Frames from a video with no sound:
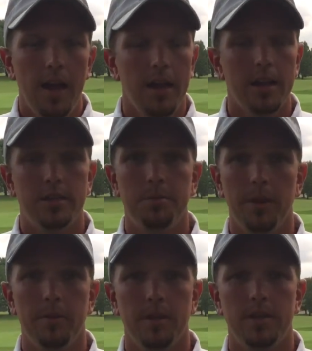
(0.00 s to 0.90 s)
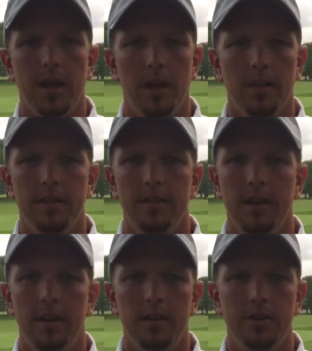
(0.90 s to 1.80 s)
Yeah, she played really solid.
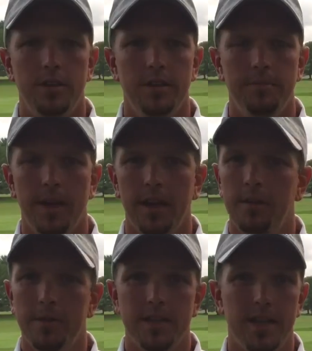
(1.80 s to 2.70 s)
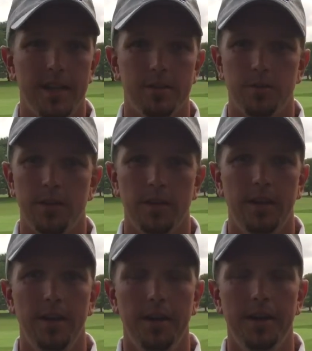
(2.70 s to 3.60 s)
She didn't make any mistakes,
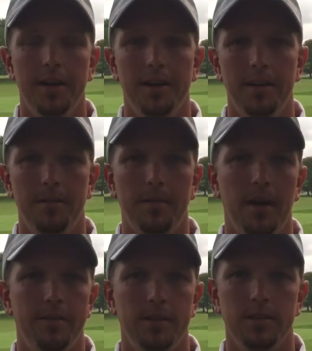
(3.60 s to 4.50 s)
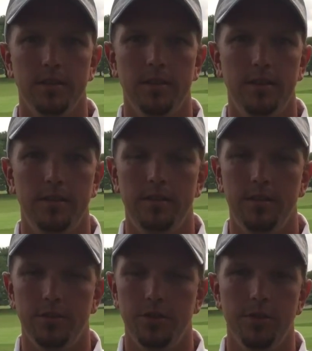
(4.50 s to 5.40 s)
really. Obviously,
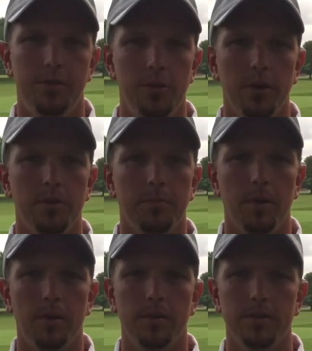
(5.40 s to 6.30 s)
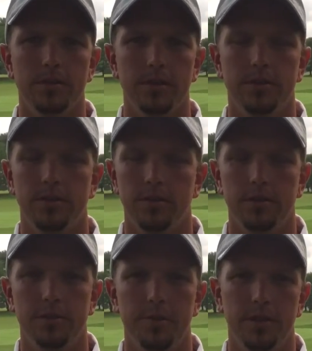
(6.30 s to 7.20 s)
to shoot a few under par is
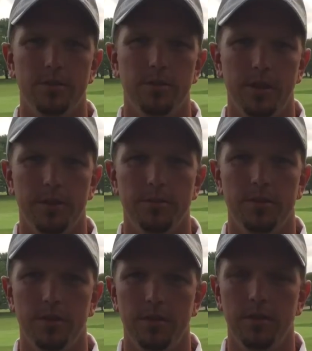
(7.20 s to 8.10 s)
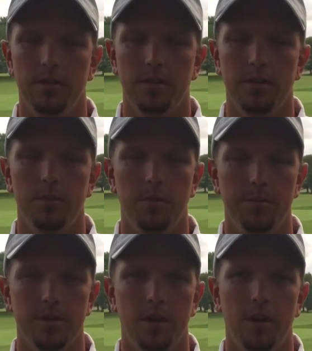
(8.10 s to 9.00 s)
certainly special when it comes to
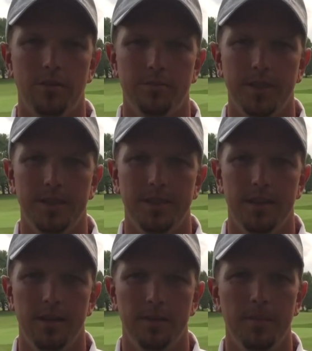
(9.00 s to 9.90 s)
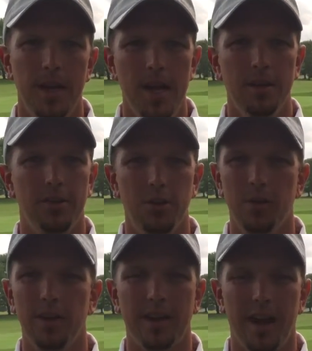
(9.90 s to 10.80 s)
women's golf, but to
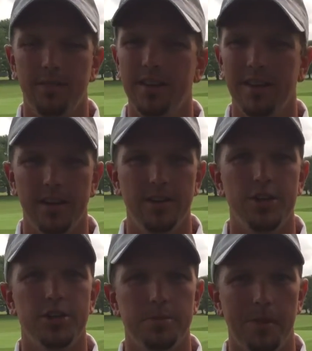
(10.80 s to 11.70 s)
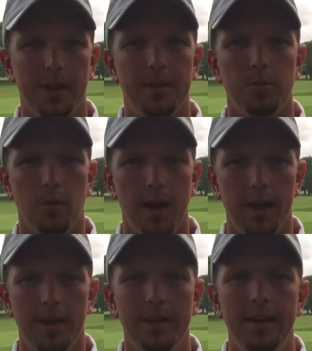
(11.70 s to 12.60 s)
do it kind of in the conditions, playing in the
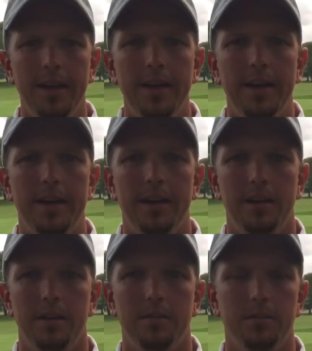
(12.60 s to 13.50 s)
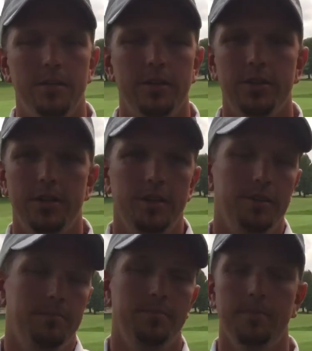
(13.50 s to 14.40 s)
rain,
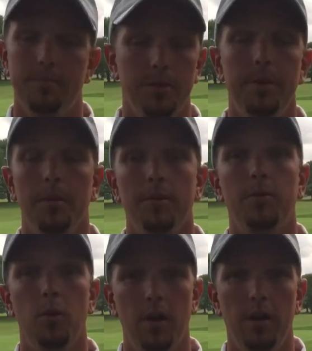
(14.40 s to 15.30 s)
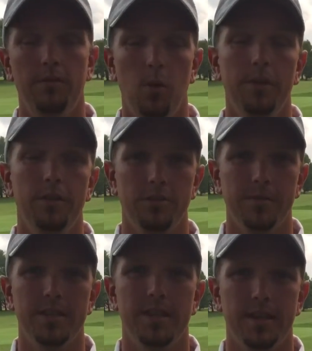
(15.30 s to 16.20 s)
to be able to avoid
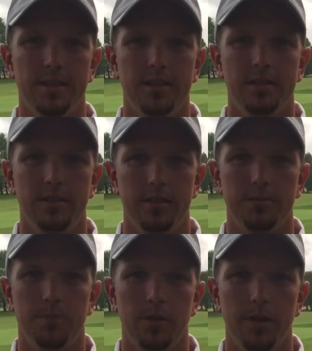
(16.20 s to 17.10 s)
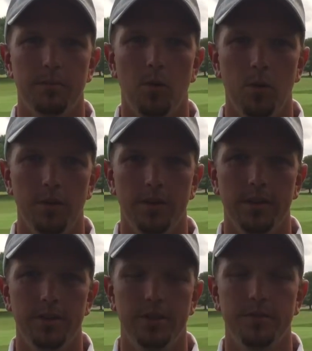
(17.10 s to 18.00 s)
those mistakes is pretty
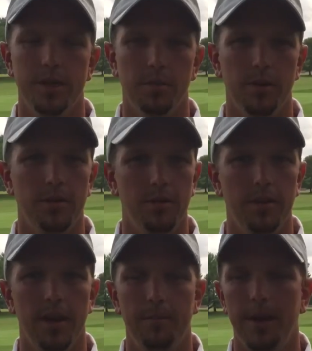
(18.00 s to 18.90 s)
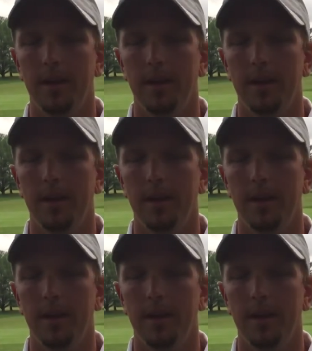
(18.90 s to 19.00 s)
important, and she was able to do that.